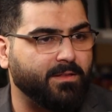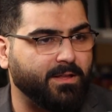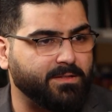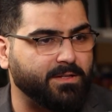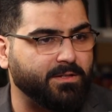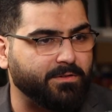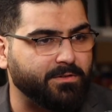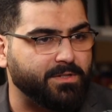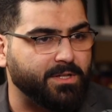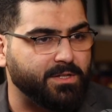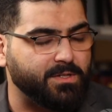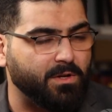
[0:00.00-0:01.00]
that's
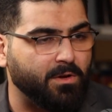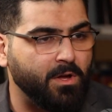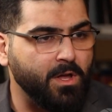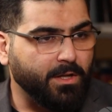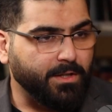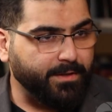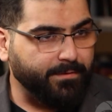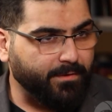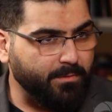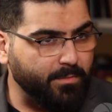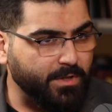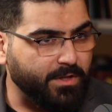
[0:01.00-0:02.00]
interesting. So
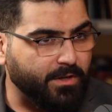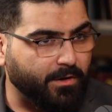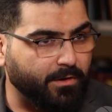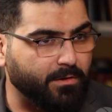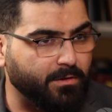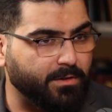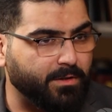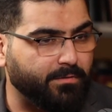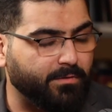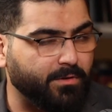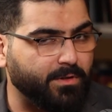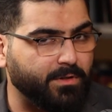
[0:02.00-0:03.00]
different material,
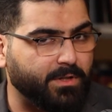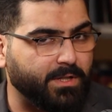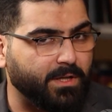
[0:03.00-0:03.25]
different